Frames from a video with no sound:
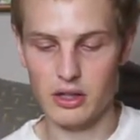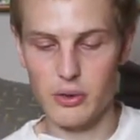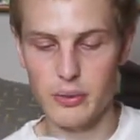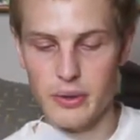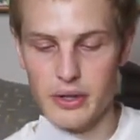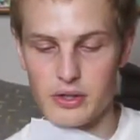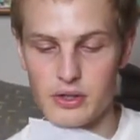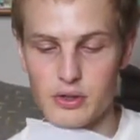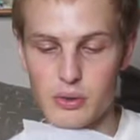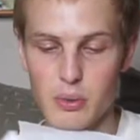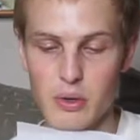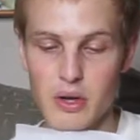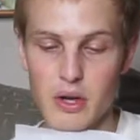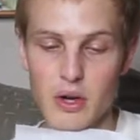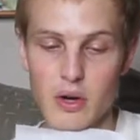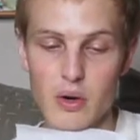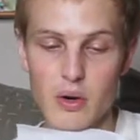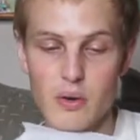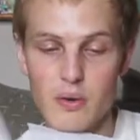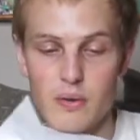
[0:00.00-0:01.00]
US
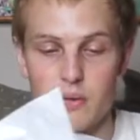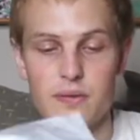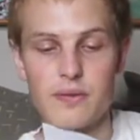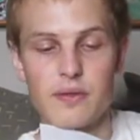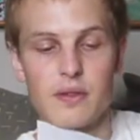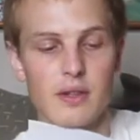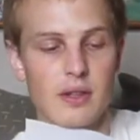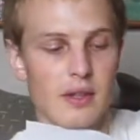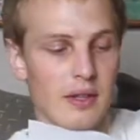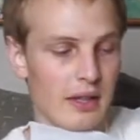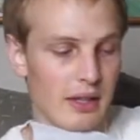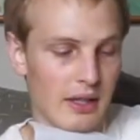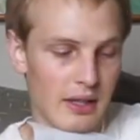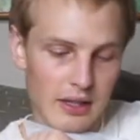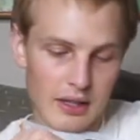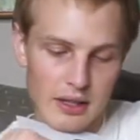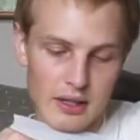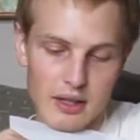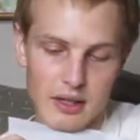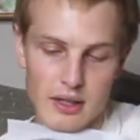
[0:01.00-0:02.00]
12.
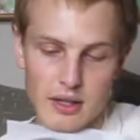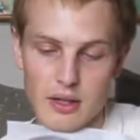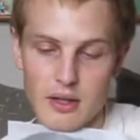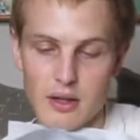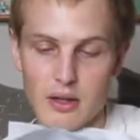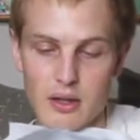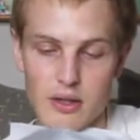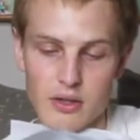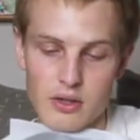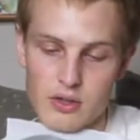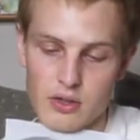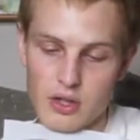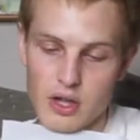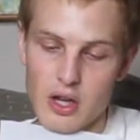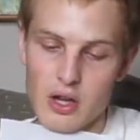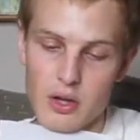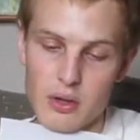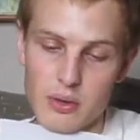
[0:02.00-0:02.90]
So